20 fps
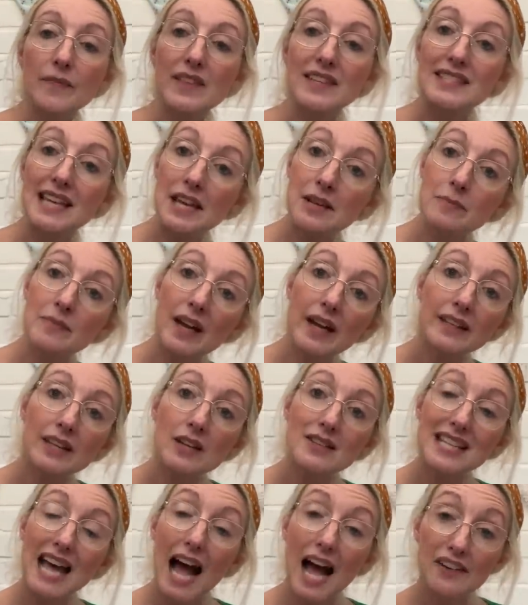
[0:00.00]
denim that I
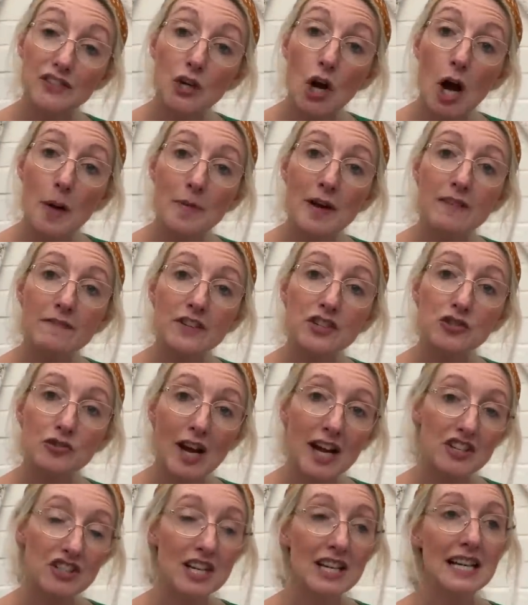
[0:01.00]
used had got a bit of a
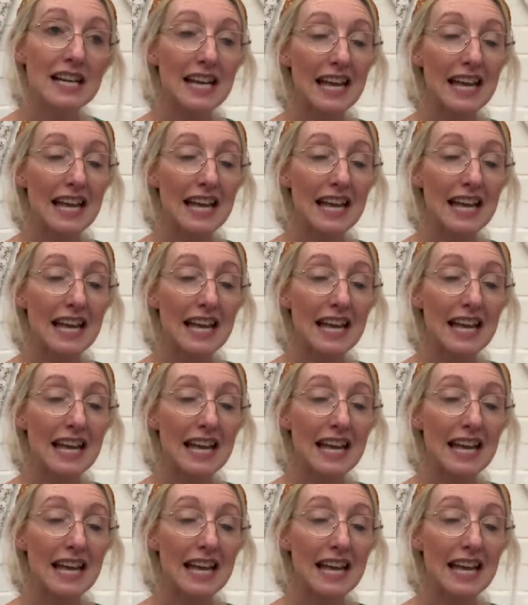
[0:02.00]
stretch,